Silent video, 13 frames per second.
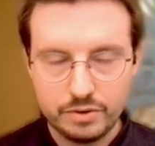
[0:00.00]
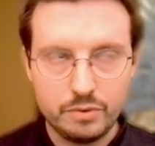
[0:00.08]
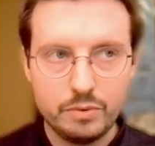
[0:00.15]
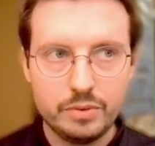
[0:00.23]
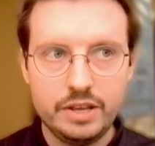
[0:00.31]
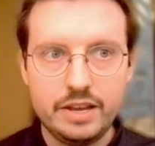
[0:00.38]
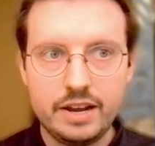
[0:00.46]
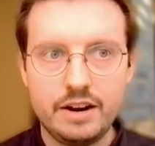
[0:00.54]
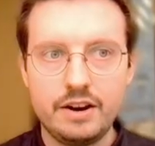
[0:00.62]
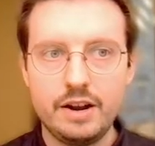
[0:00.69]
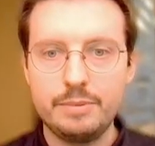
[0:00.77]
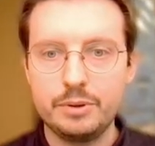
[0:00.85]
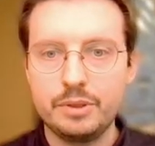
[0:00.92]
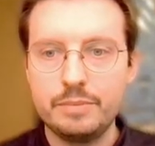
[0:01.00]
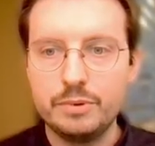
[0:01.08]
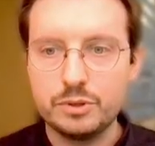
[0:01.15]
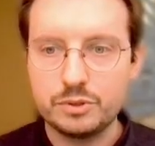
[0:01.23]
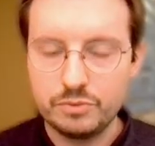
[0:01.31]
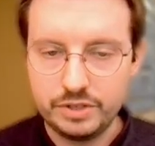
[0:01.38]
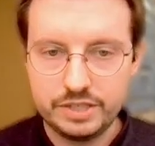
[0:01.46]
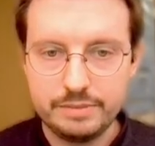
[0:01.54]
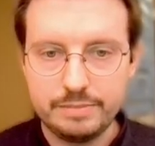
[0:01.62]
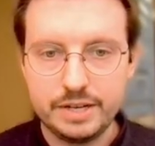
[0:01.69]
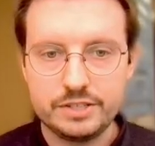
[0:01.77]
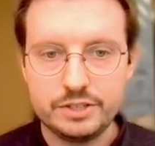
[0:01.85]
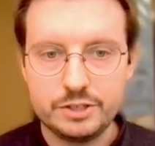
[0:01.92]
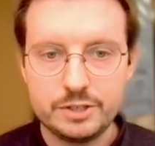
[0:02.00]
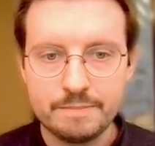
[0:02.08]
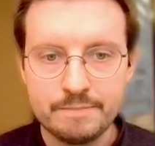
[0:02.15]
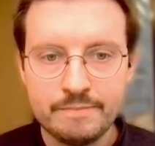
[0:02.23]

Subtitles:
only care about the most recent message.